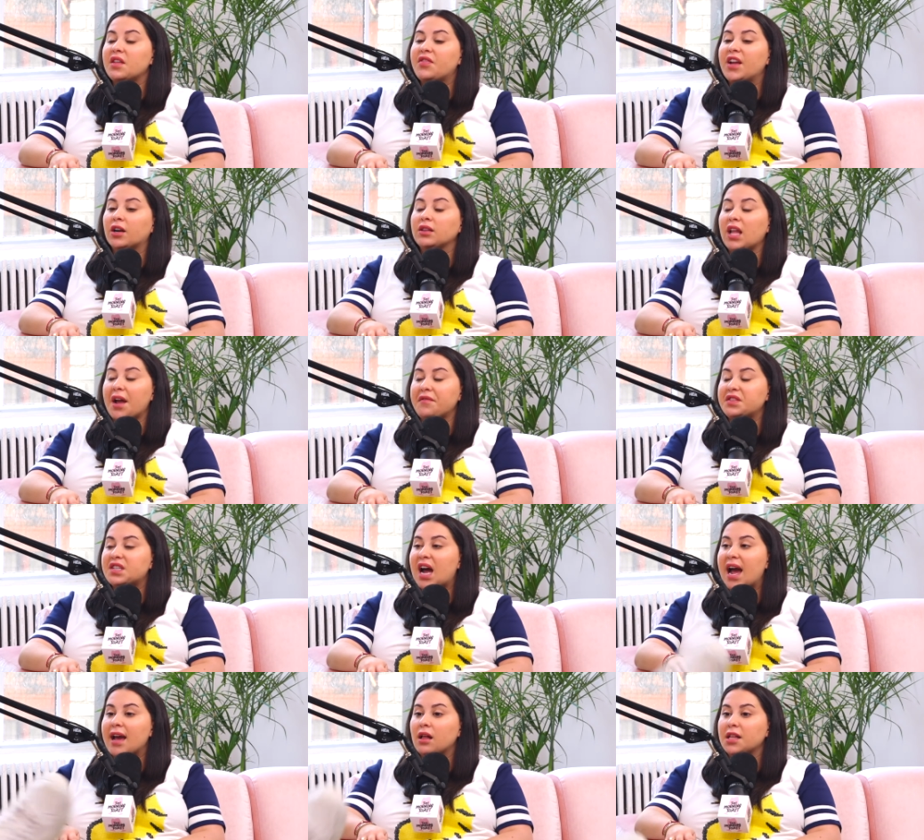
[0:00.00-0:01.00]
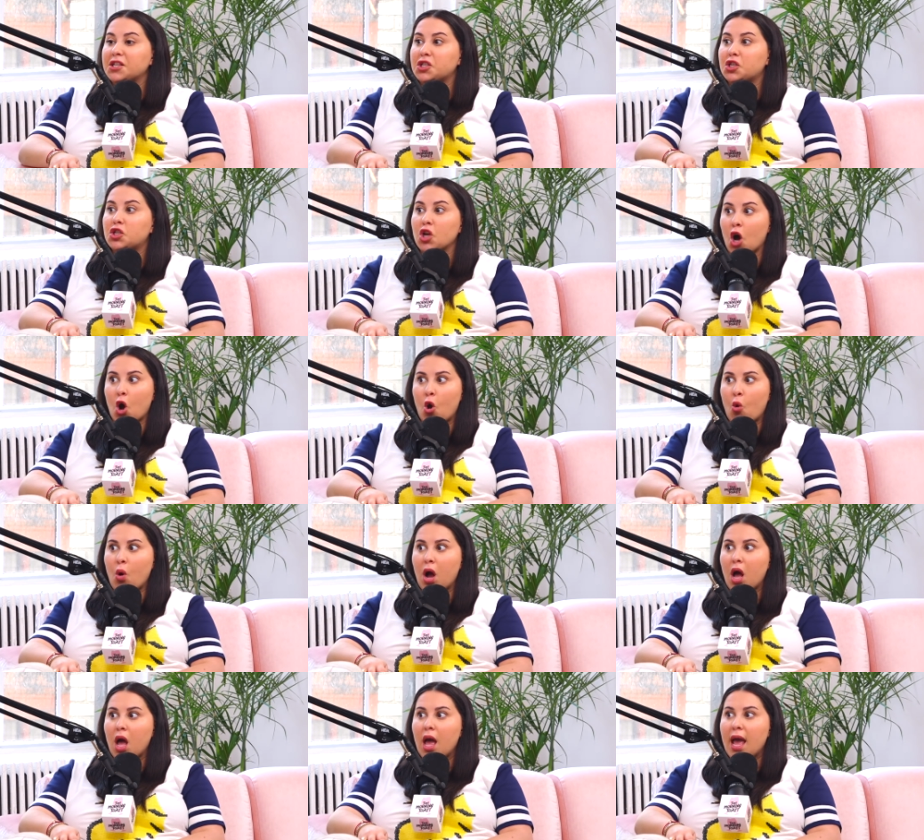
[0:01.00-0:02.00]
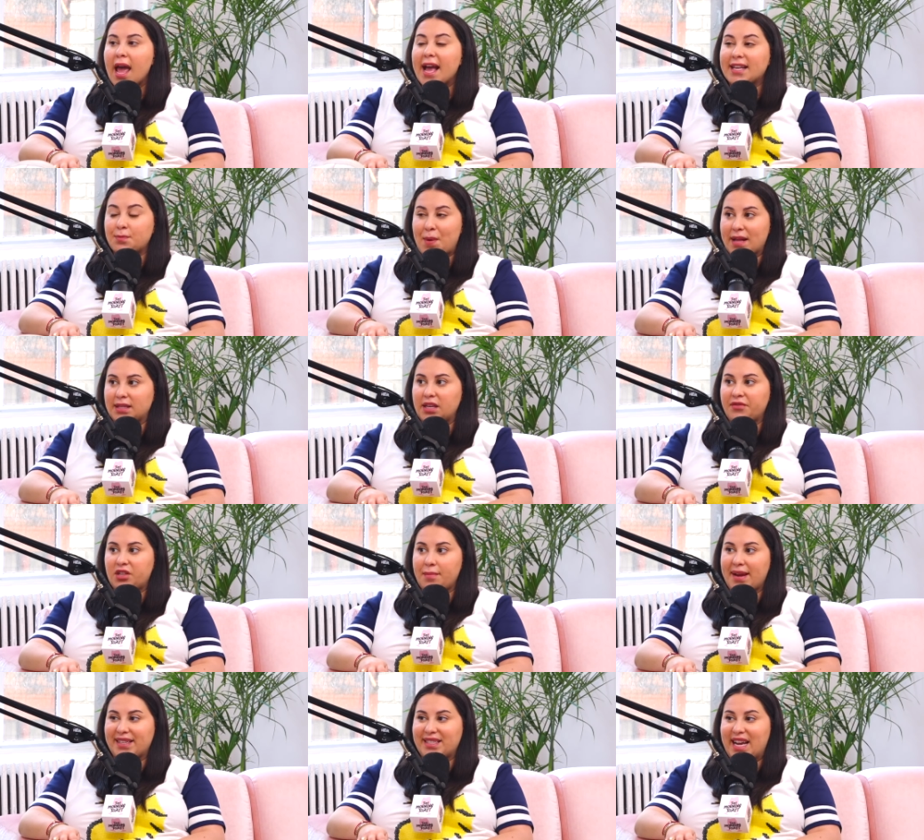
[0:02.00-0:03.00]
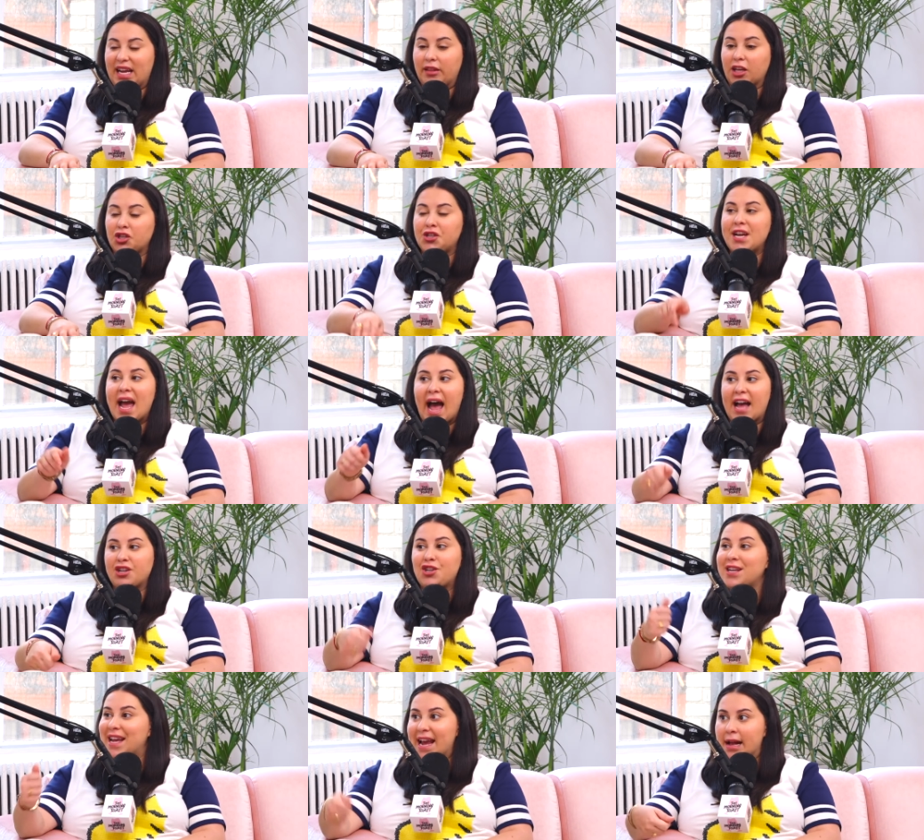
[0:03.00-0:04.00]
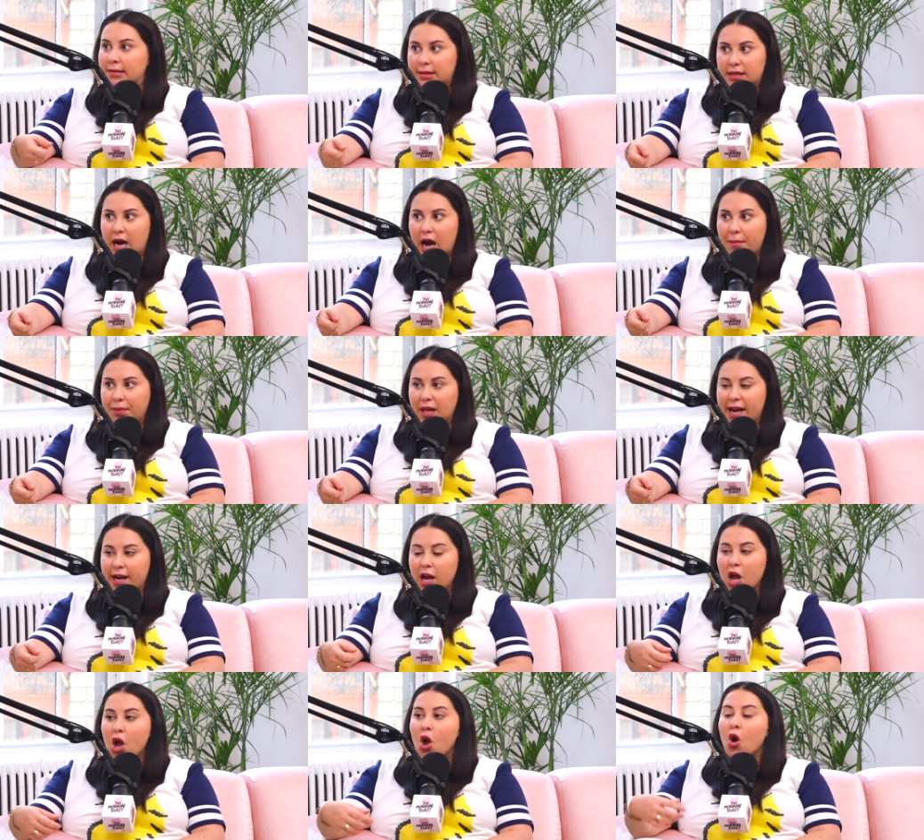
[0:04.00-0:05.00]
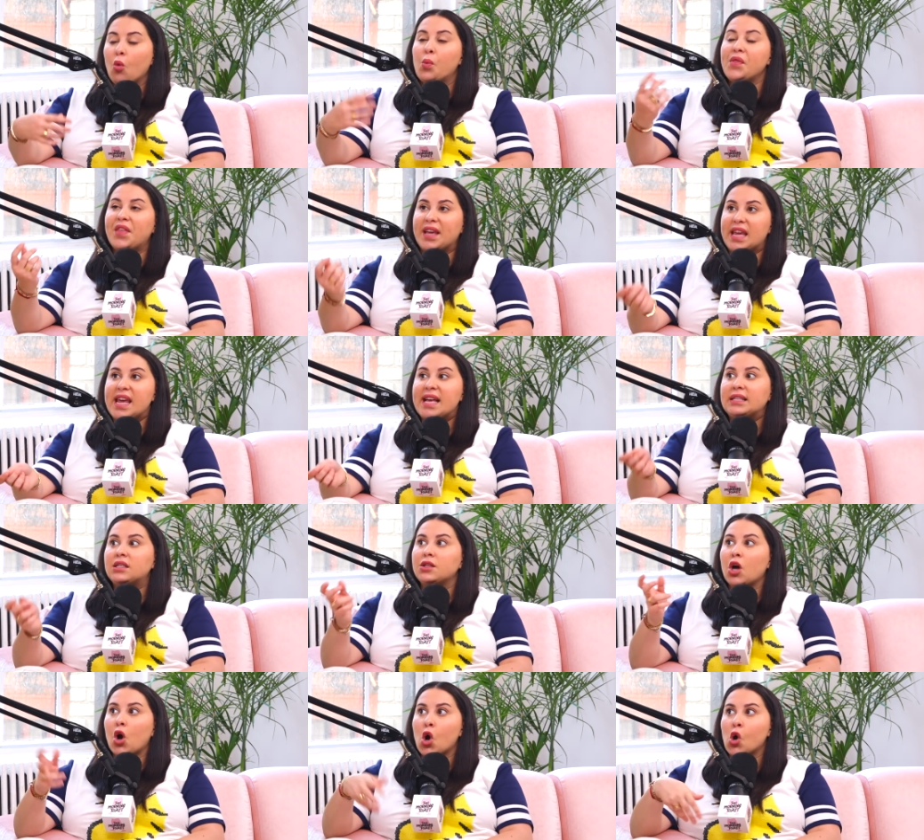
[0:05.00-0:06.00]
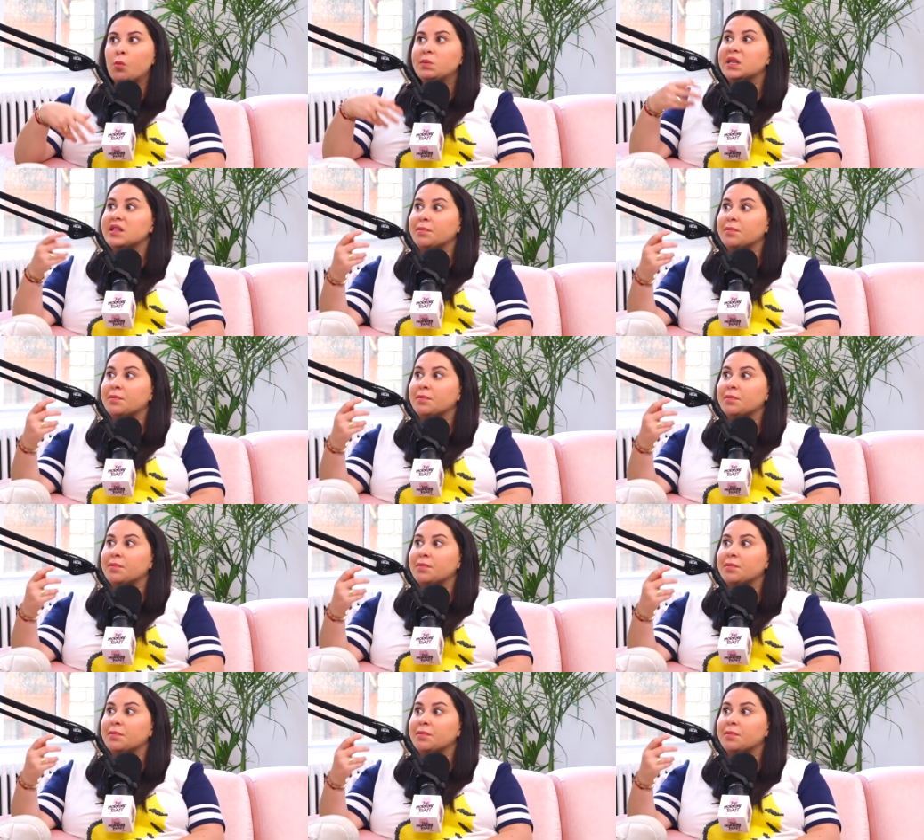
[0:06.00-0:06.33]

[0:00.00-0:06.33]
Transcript: Their lifestyle is so expensive to maintain. Like, she can't stop. Like, with the kids and the homes and the